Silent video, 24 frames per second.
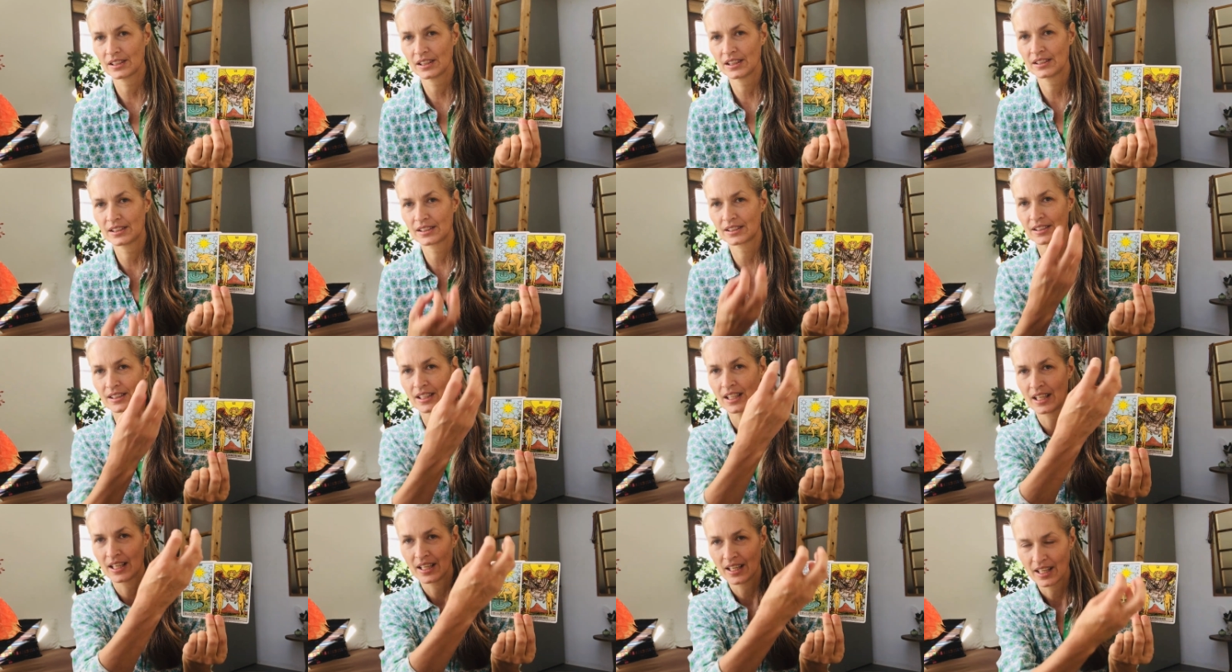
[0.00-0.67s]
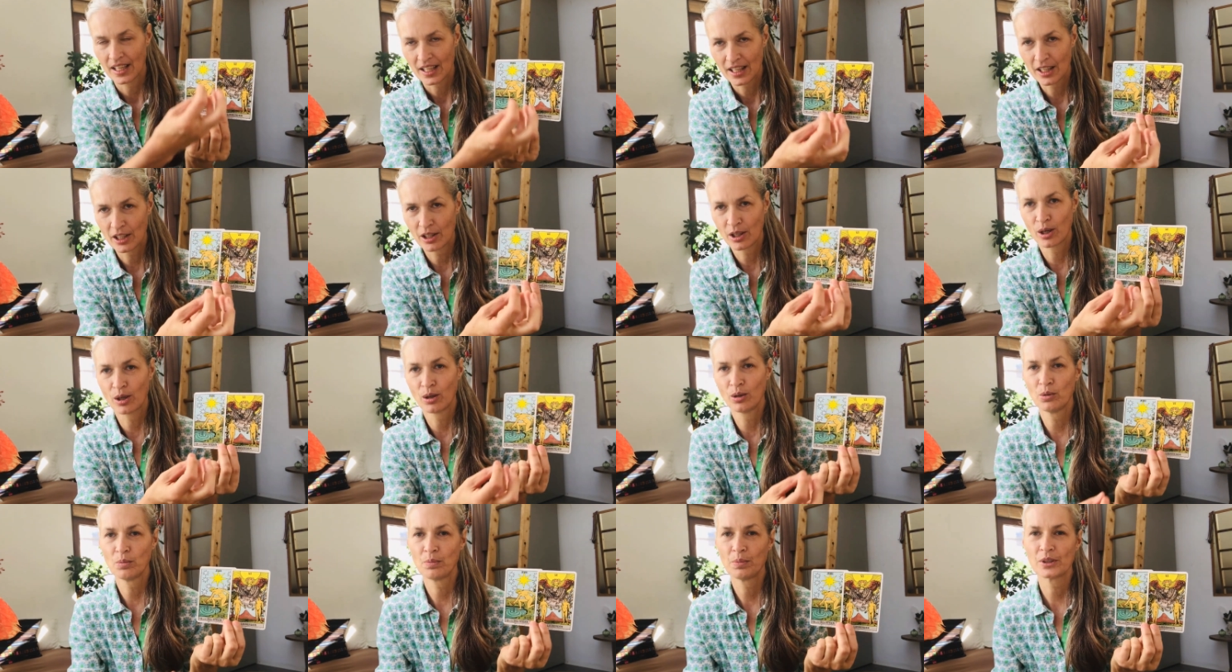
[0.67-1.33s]
It's the
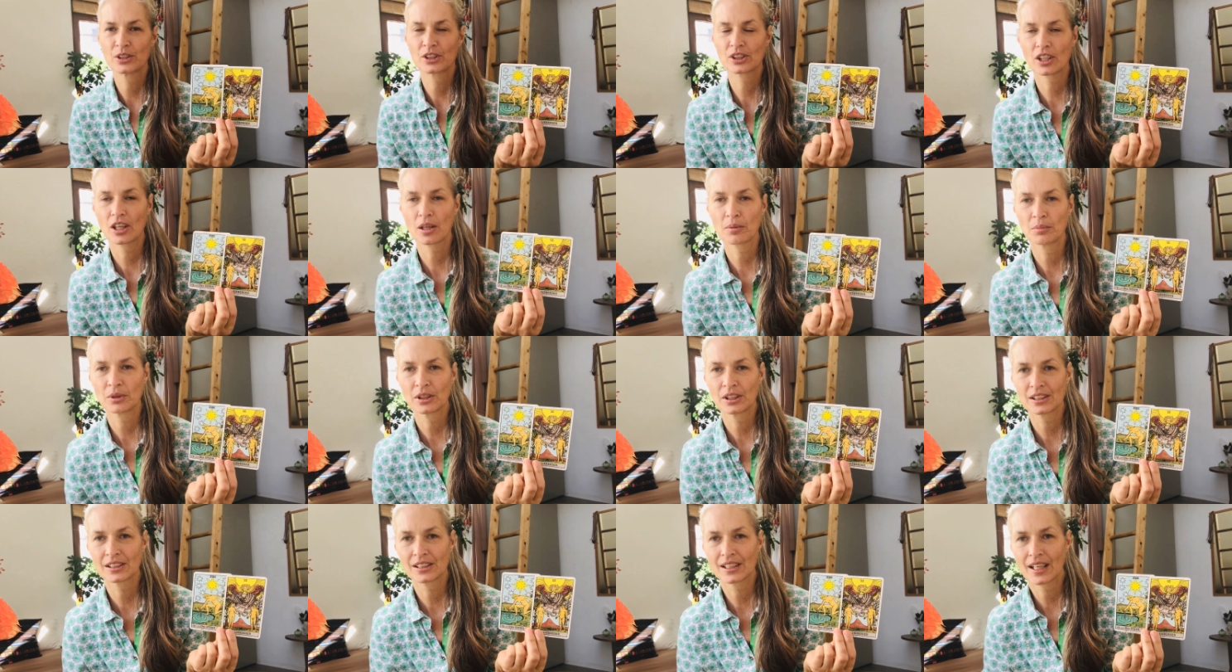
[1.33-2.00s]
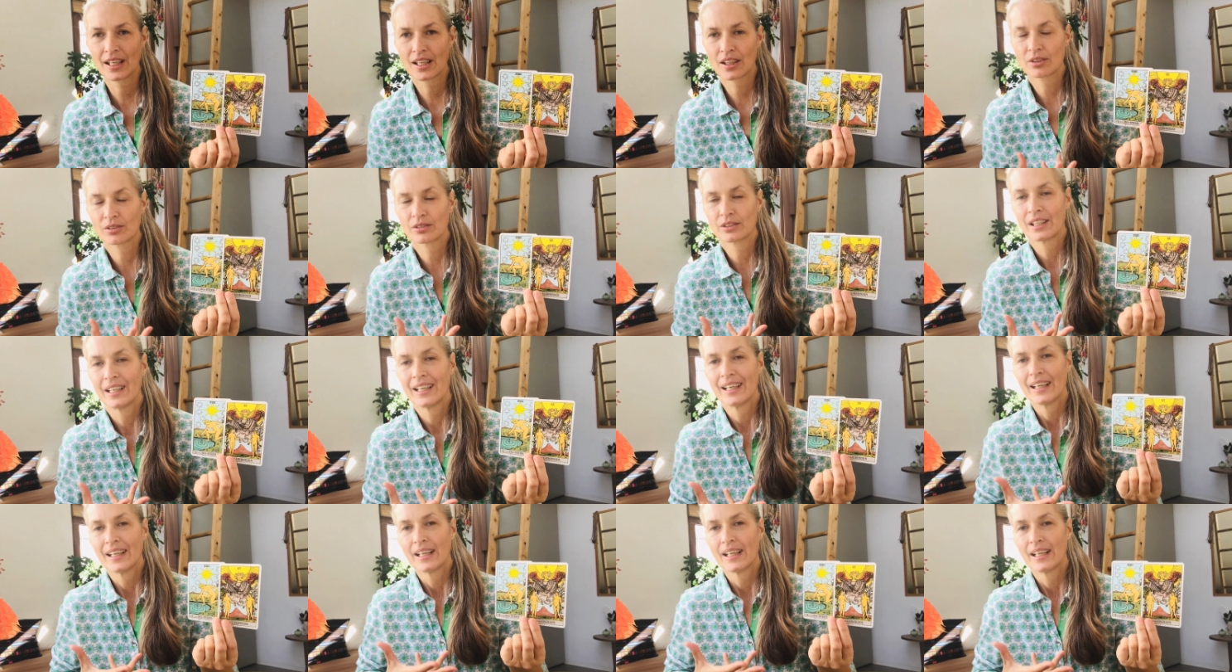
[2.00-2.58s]
hope is coming down.